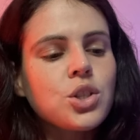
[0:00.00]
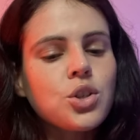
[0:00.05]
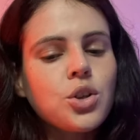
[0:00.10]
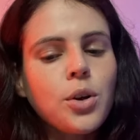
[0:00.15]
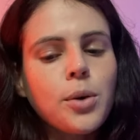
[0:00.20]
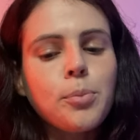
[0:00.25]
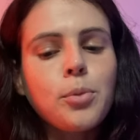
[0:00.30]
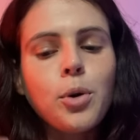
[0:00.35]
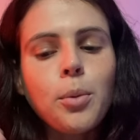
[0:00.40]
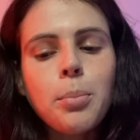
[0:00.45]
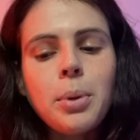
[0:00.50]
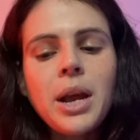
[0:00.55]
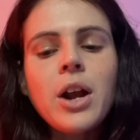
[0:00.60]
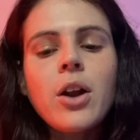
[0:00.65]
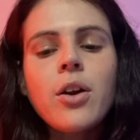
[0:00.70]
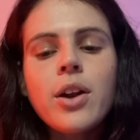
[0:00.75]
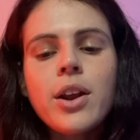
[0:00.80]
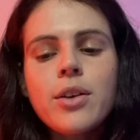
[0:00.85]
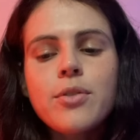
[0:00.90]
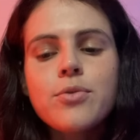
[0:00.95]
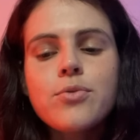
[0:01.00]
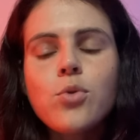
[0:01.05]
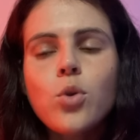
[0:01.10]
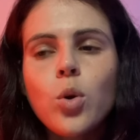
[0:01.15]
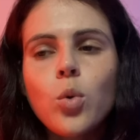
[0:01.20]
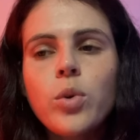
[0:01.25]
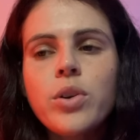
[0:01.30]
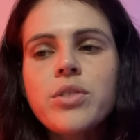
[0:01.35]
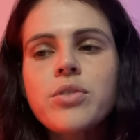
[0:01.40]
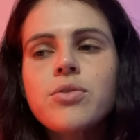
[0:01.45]
You're preparing for
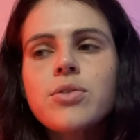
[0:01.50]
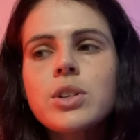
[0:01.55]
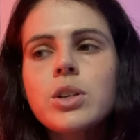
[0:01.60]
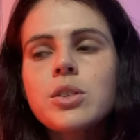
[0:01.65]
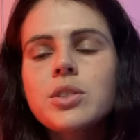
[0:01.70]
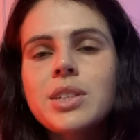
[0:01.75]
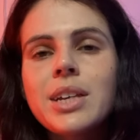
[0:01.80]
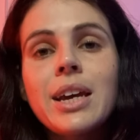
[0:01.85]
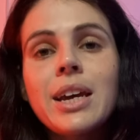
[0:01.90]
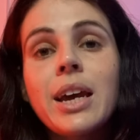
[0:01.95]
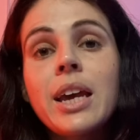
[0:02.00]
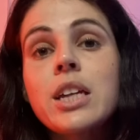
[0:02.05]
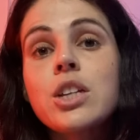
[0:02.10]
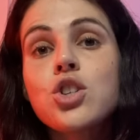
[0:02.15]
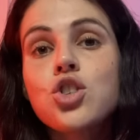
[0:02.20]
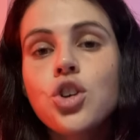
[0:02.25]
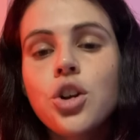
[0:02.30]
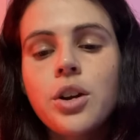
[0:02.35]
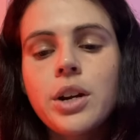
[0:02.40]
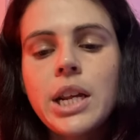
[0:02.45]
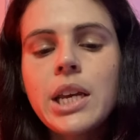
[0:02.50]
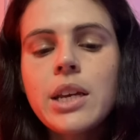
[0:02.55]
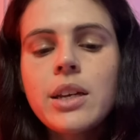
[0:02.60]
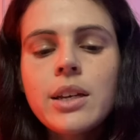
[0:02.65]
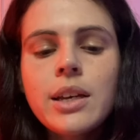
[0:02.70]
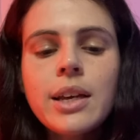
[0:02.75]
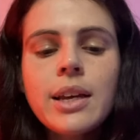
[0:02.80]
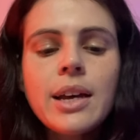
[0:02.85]
what feels like a journey.